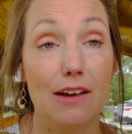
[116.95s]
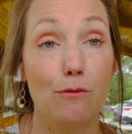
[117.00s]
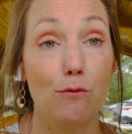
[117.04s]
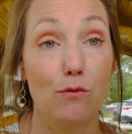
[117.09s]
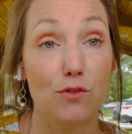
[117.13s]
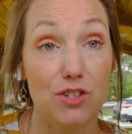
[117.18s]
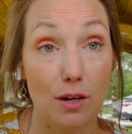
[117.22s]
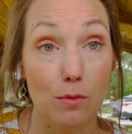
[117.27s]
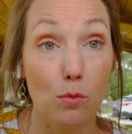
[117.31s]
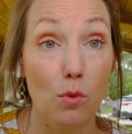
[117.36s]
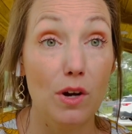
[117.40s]

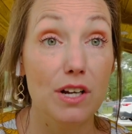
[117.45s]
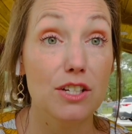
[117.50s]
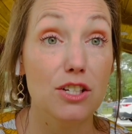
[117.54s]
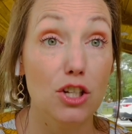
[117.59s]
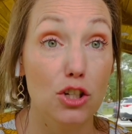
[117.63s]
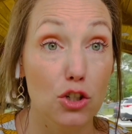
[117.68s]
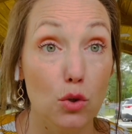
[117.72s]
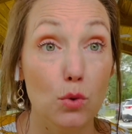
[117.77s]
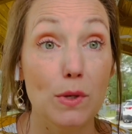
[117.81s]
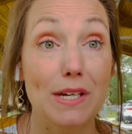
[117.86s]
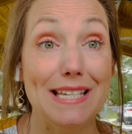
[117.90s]
someone to
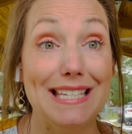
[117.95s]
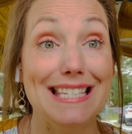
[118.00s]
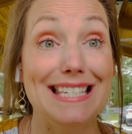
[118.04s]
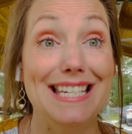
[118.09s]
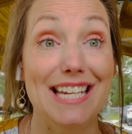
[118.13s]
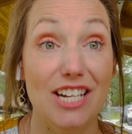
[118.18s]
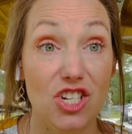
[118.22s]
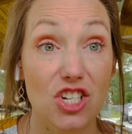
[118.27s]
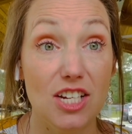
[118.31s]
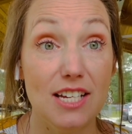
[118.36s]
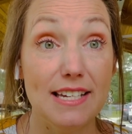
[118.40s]
do his
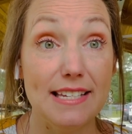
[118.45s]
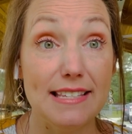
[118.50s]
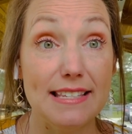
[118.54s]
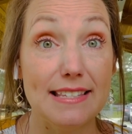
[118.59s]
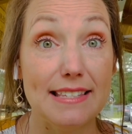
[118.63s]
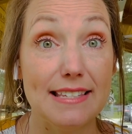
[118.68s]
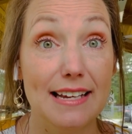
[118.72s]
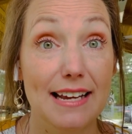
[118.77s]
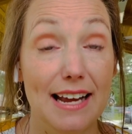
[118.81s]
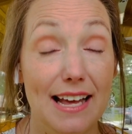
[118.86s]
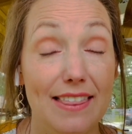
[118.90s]

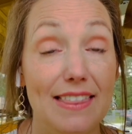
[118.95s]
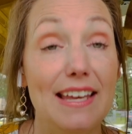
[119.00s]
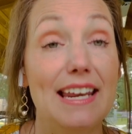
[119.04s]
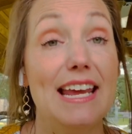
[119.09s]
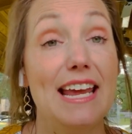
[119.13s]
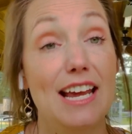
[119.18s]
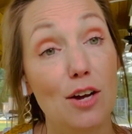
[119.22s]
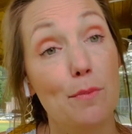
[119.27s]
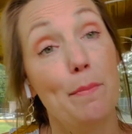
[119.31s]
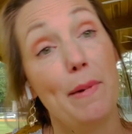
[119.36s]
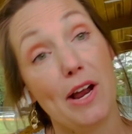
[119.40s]
dishes, that
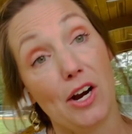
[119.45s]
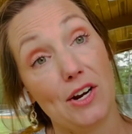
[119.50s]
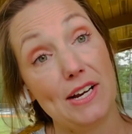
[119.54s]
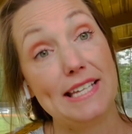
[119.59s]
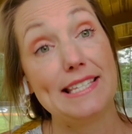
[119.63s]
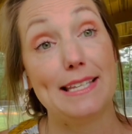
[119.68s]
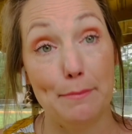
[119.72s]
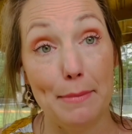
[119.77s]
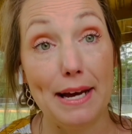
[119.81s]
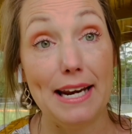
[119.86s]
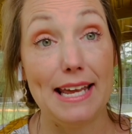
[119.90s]
he could marry
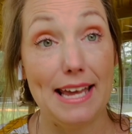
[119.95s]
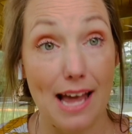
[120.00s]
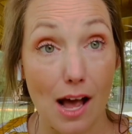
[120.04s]
somebody